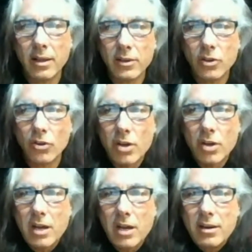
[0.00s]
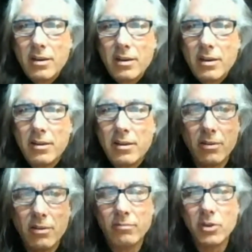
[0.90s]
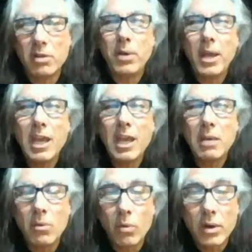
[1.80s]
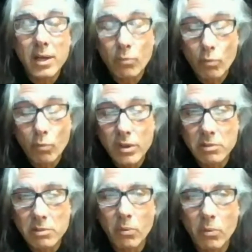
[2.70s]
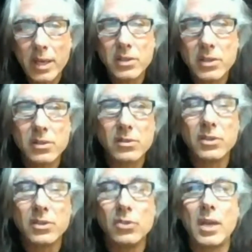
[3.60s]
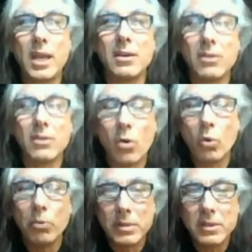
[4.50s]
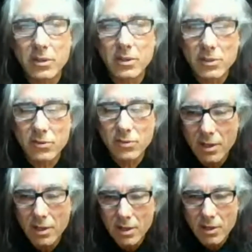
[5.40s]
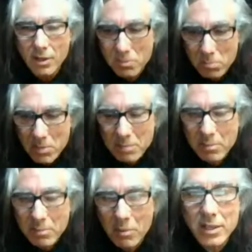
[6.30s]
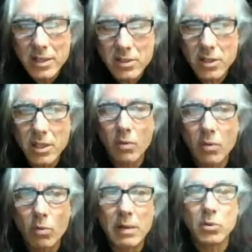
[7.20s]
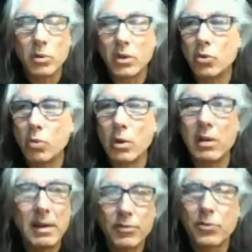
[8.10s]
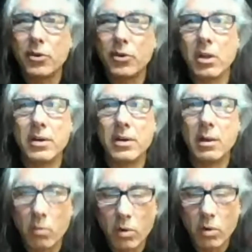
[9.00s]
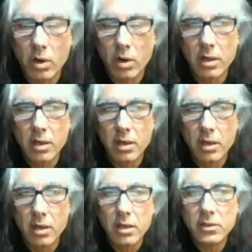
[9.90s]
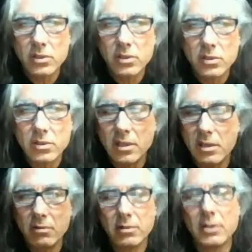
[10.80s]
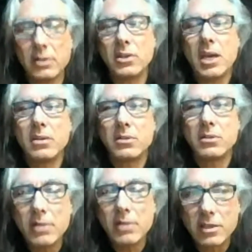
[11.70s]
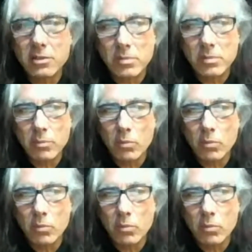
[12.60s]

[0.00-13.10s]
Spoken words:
you're not, you're not paying me what a reasonable wage is, and you can't hold me to this minimum wage thing when I'm doing $25, $30 an hour work. Just, you can't do that to me.